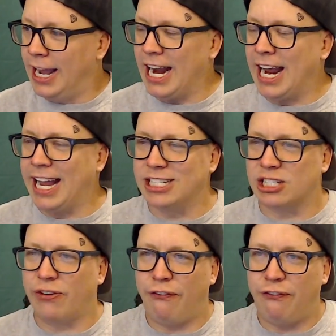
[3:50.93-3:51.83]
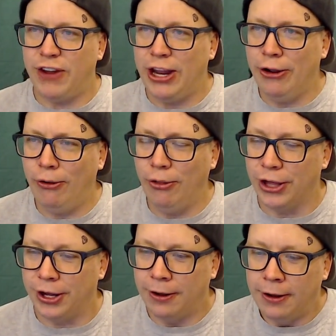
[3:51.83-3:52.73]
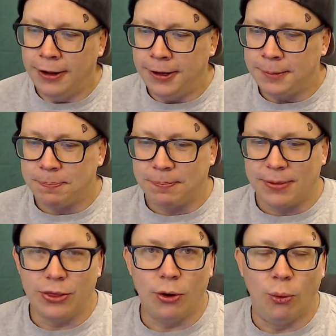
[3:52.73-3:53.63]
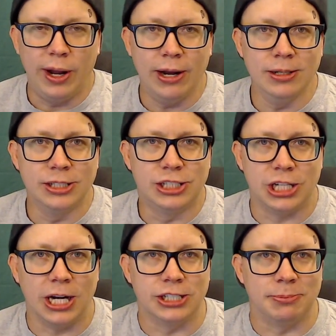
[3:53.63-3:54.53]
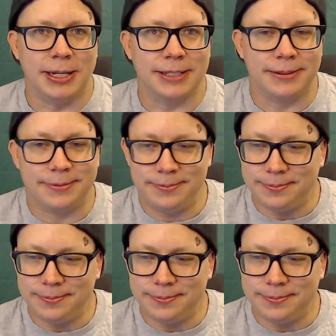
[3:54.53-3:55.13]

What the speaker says: and I could just feel the weird judgment.